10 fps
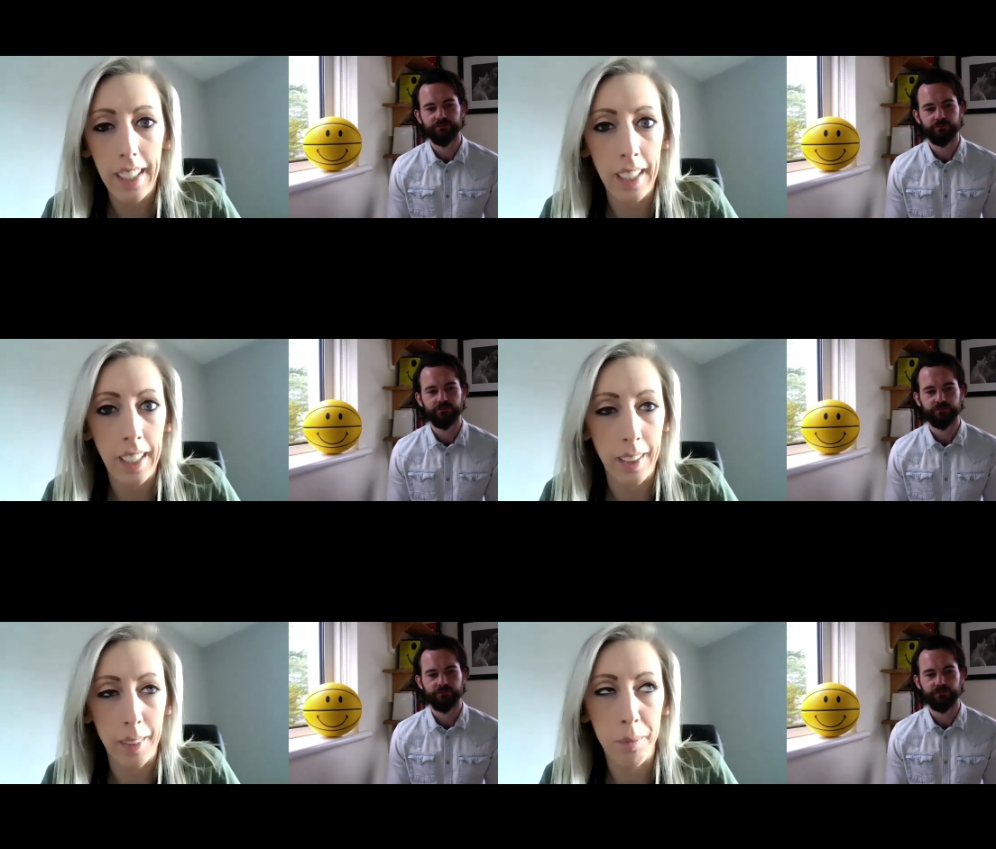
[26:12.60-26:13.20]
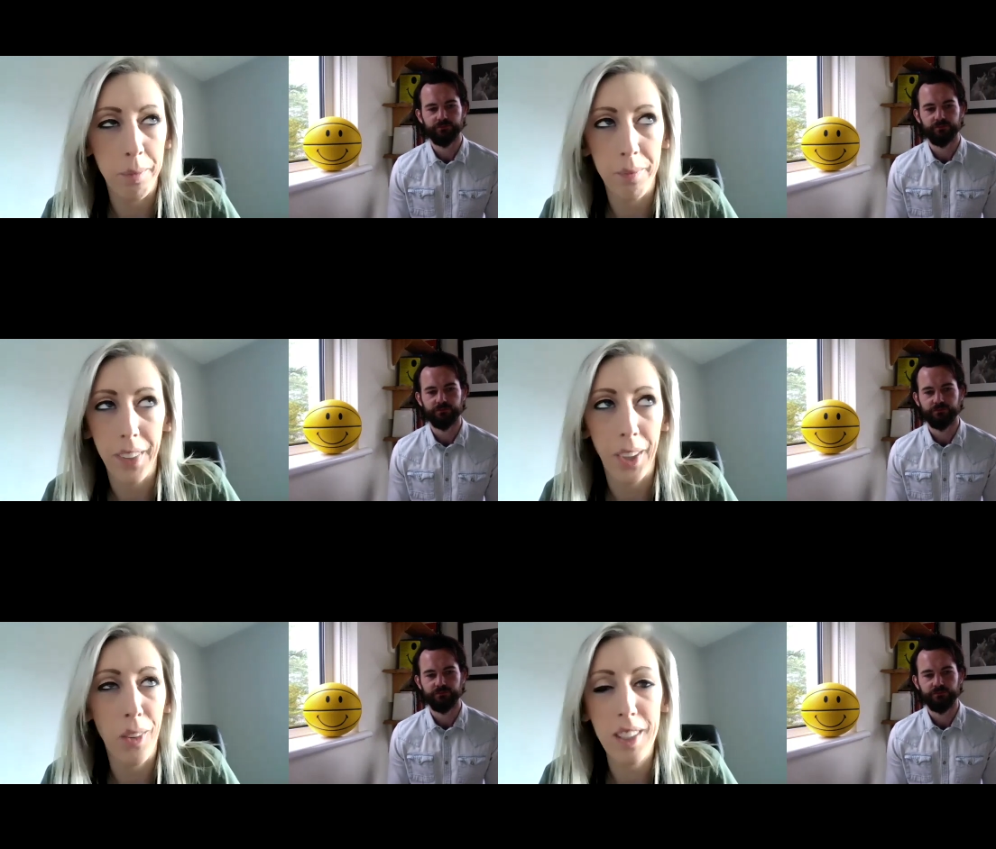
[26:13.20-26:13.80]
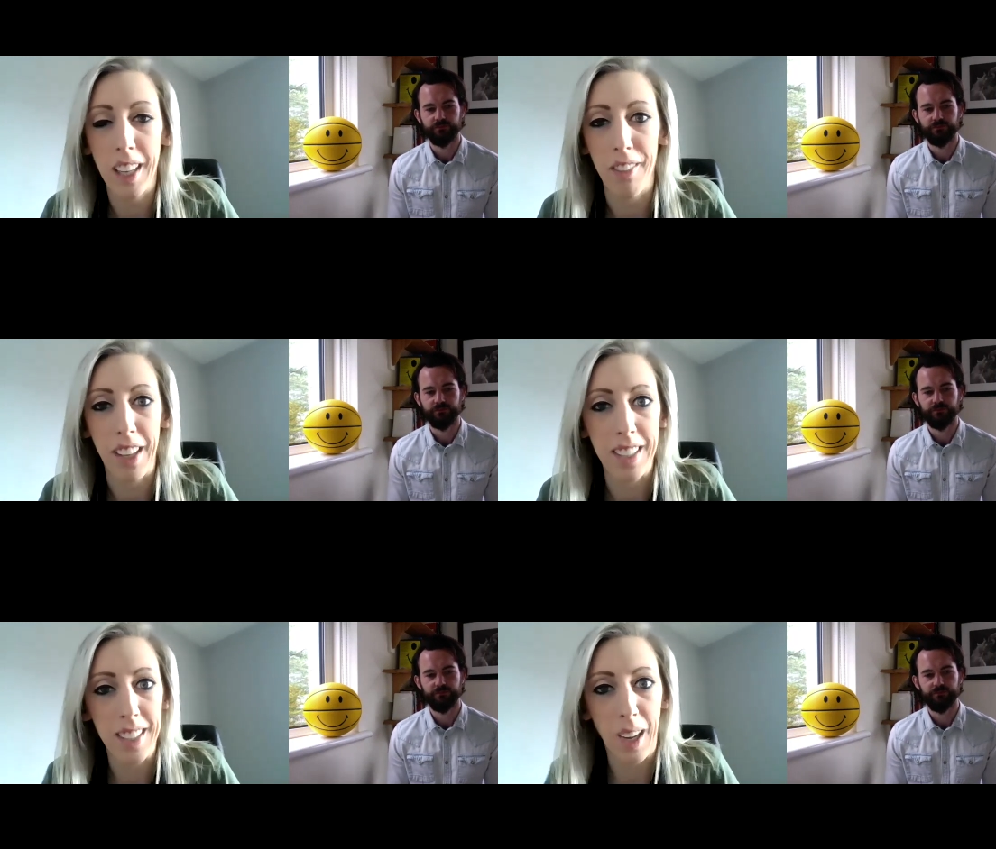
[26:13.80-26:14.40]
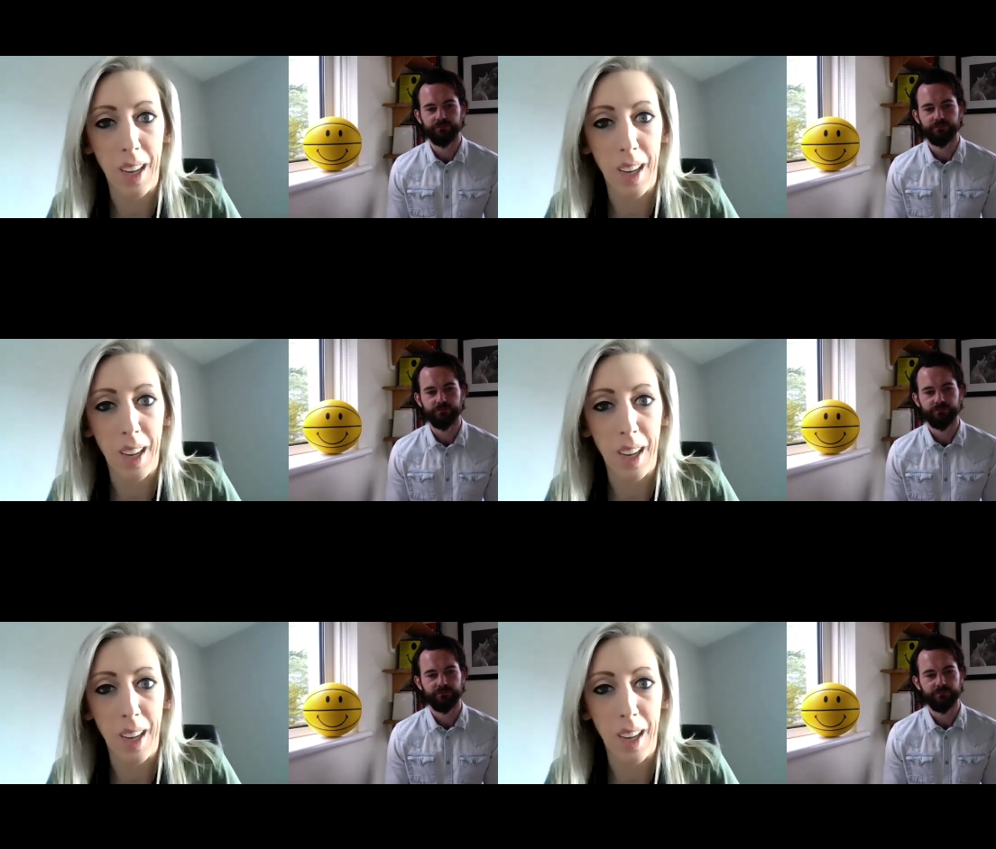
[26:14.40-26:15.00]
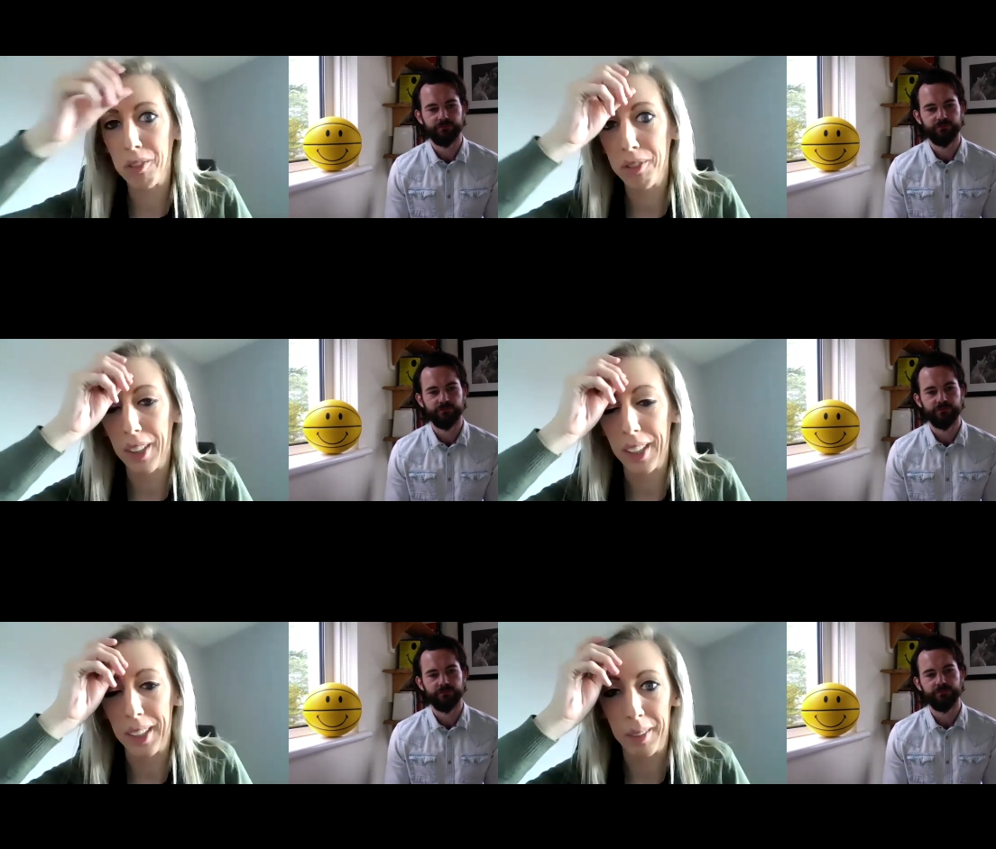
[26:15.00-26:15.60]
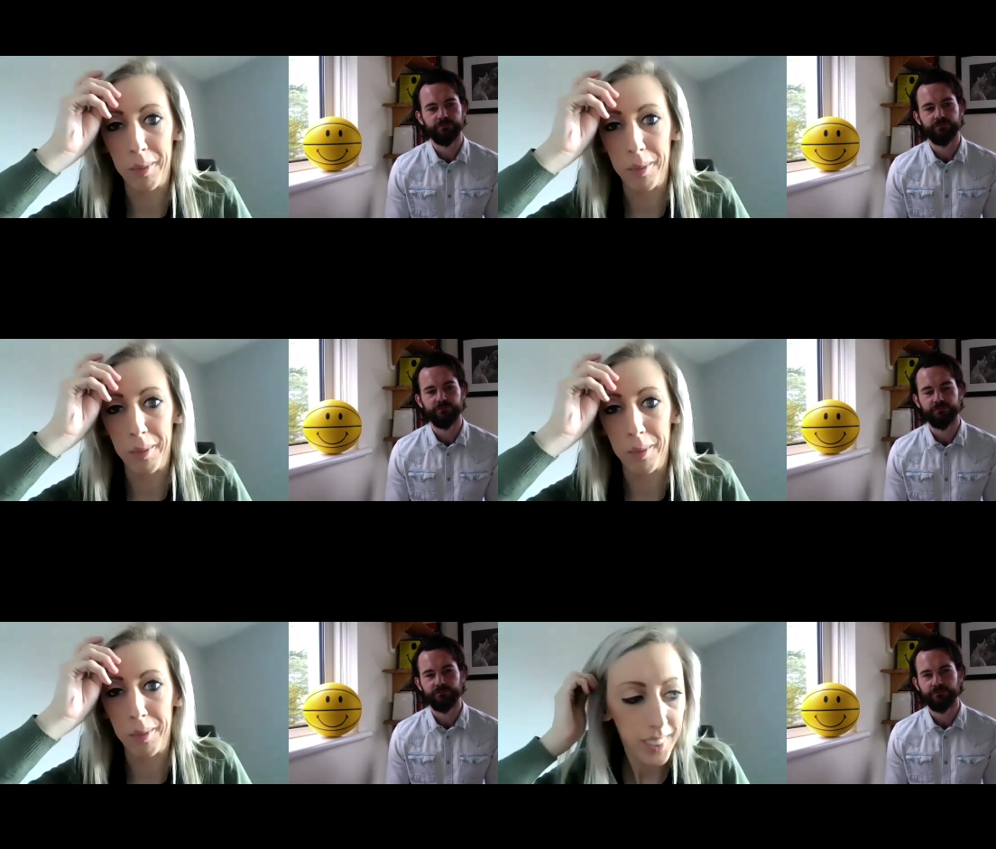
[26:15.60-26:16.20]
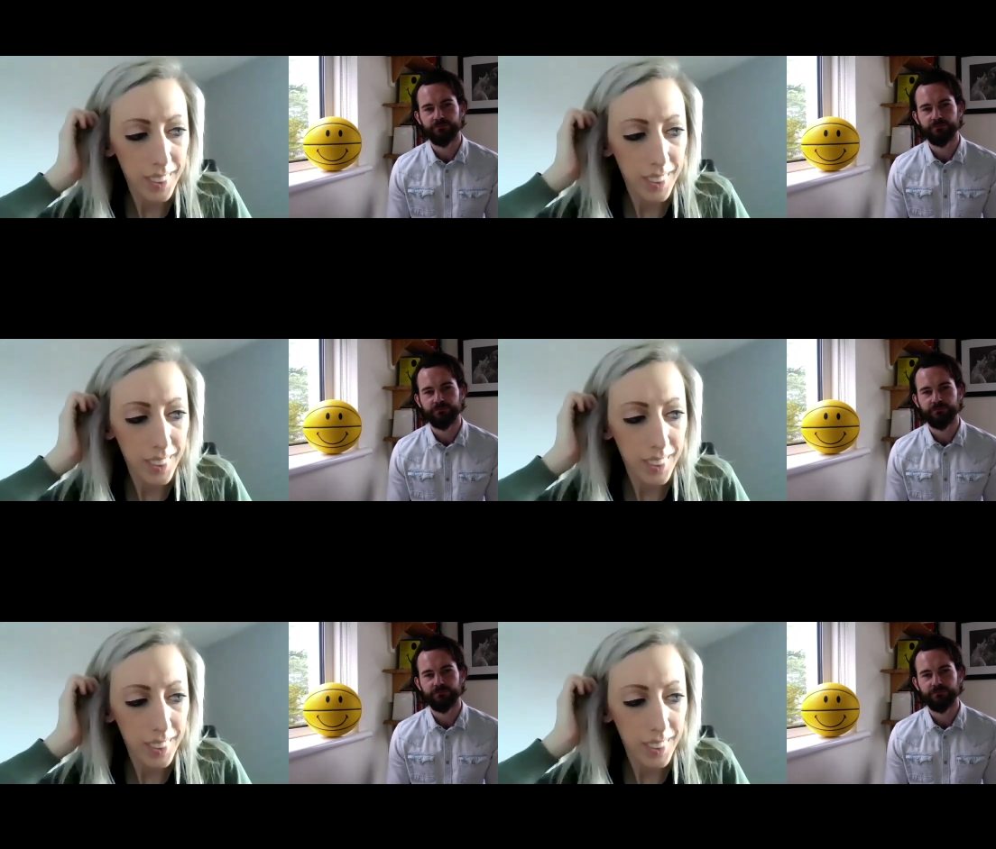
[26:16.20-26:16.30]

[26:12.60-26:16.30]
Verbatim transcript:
Speaker 1: Um, I always give the example of um,